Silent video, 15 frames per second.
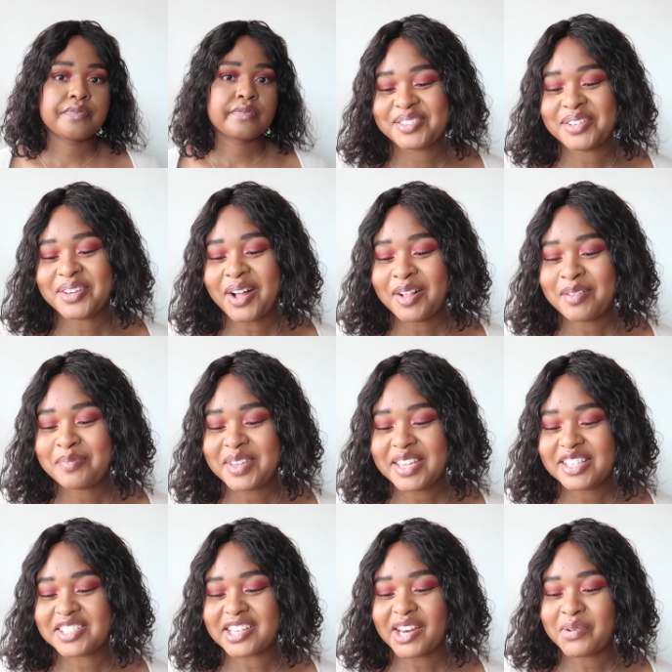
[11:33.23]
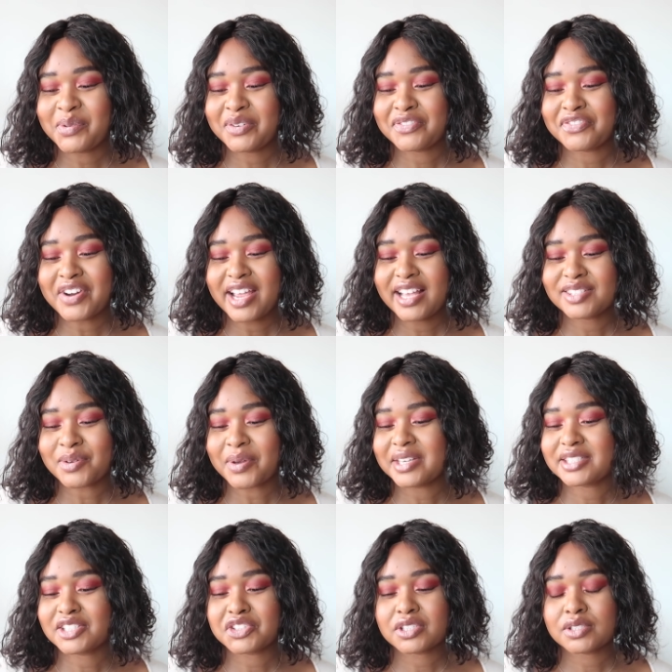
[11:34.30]
Do y'all be genuine friends, or
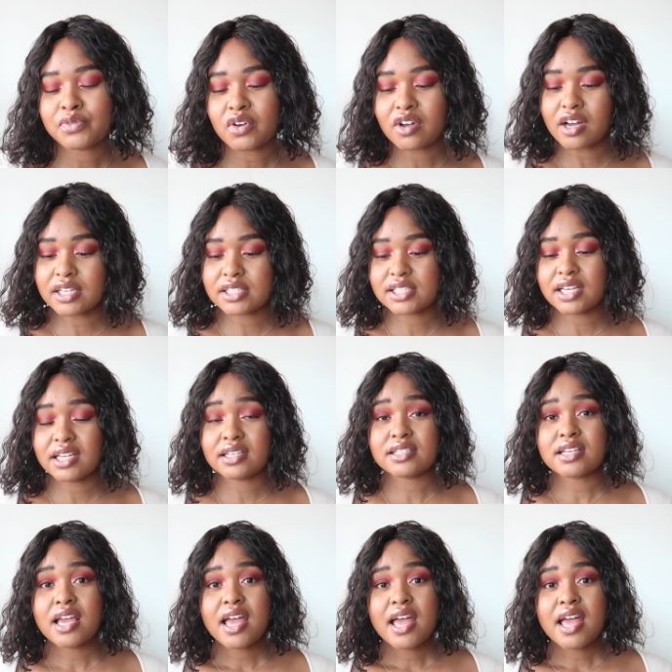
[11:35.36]
is it just for content?